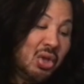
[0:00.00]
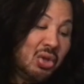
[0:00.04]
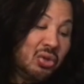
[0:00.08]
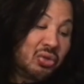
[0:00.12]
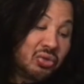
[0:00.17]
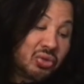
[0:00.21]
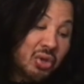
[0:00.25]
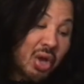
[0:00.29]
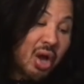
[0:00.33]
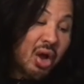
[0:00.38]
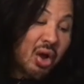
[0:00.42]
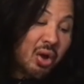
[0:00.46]

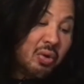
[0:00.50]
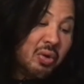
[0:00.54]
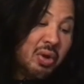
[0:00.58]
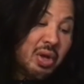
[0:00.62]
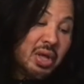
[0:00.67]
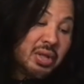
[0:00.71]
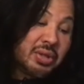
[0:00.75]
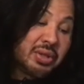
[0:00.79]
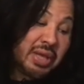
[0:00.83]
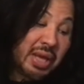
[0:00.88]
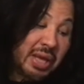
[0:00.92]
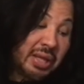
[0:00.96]
So
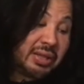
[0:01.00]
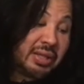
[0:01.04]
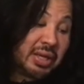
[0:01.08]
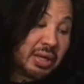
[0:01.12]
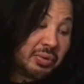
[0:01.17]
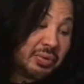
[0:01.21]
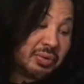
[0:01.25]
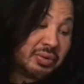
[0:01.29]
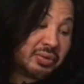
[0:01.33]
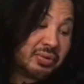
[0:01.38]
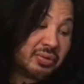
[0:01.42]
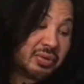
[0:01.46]
then
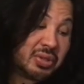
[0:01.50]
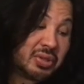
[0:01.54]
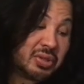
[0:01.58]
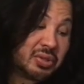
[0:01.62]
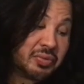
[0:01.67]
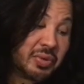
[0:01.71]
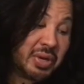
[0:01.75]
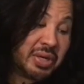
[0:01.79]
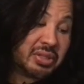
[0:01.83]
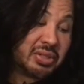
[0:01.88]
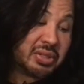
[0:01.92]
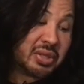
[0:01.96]
there was a
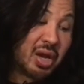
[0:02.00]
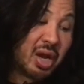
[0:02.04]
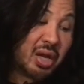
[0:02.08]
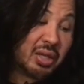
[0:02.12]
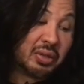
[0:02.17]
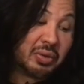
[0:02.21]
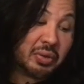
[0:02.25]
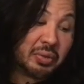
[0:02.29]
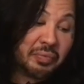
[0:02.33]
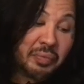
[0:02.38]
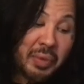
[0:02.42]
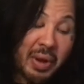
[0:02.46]
situation
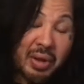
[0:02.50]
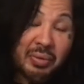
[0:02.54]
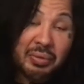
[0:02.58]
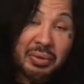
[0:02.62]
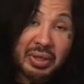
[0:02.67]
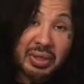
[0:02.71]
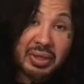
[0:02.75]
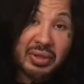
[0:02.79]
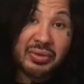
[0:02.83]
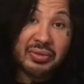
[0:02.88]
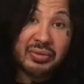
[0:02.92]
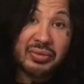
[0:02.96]
on the
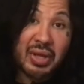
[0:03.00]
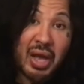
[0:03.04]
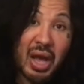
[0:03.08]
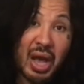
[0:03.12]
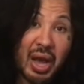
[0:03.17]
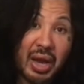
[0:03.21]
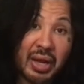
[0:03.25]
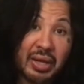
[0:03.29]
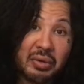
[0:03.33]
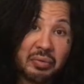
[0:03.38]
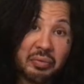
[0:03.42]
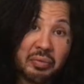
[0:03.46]
Republican
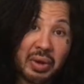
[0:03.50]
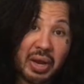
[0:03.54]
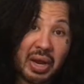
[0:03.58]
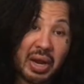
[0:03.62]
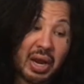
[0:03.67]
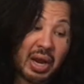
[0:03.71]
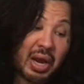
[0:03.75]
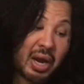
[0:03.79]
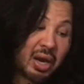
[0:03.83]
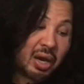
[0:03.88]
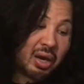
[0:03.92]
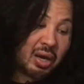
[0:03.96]
side
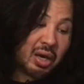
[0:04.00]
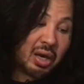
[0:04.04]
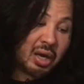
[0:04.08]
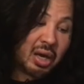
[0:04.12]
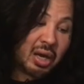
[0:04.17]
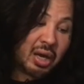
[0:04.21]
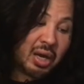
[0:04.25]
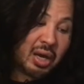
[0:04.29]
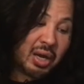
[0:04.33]
where